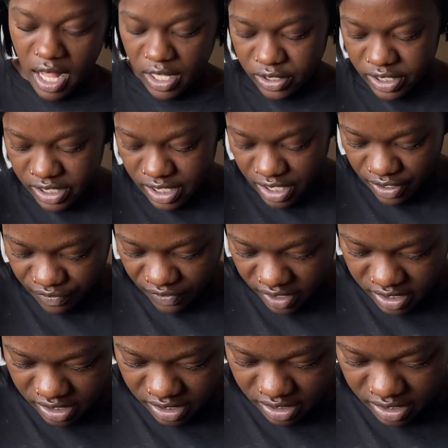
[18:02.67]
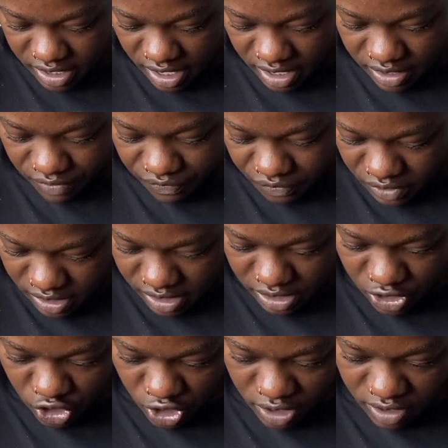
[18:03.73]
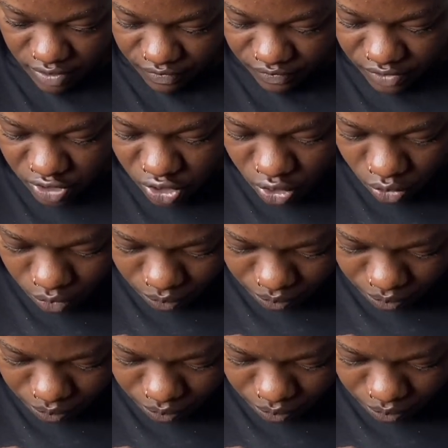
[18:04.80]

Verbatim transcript: I'll see if I didn't take the footage in the video.